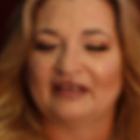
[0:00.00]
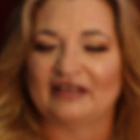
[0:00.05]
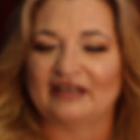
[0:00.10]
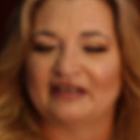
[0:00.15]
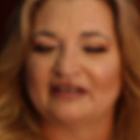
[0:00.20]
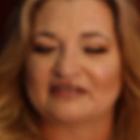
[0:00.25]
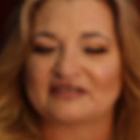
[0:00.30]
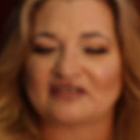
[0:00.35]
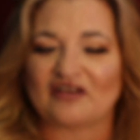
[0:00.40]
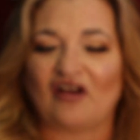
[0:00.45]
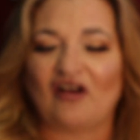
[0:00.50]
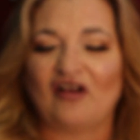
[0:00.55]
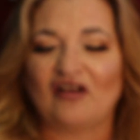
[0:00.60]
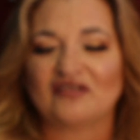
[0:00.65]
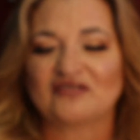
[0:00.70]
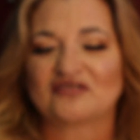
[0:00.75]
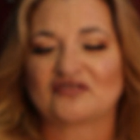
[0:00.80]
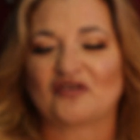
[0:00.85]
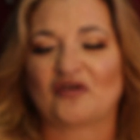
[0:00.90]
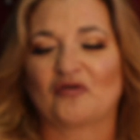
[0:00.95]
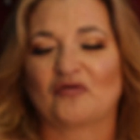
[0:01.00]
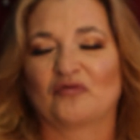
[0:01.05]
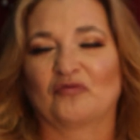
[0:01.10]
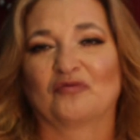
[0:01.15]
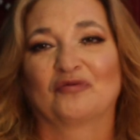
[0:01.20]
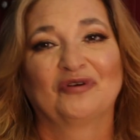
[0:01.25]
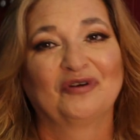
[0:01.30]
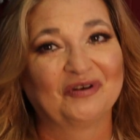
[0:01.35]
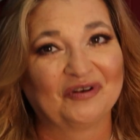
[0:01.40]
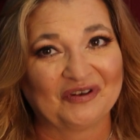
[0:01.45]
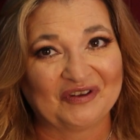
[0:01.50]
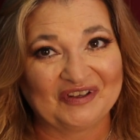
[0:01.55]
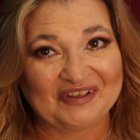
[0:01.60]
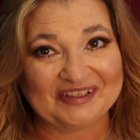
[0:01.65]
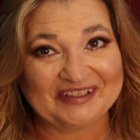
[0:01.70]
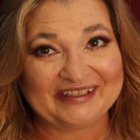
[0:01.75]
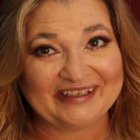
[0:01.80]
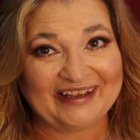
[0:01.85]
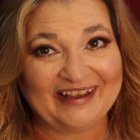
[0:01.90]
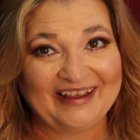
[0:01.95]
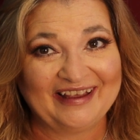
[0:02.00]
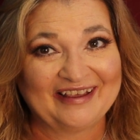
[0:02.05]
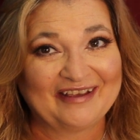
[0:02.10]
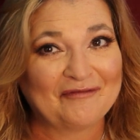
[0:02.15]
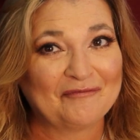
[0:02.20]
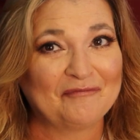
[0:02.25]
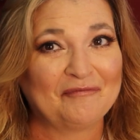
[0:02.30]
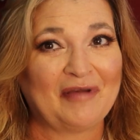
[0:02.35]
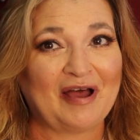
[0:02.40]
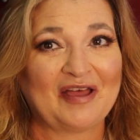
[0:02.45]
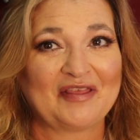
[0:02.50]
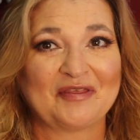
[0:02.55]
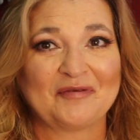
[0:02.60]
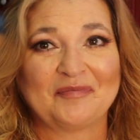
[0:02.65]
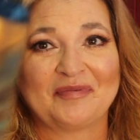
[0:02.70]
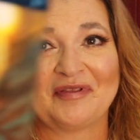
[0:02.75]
It's also ruled by the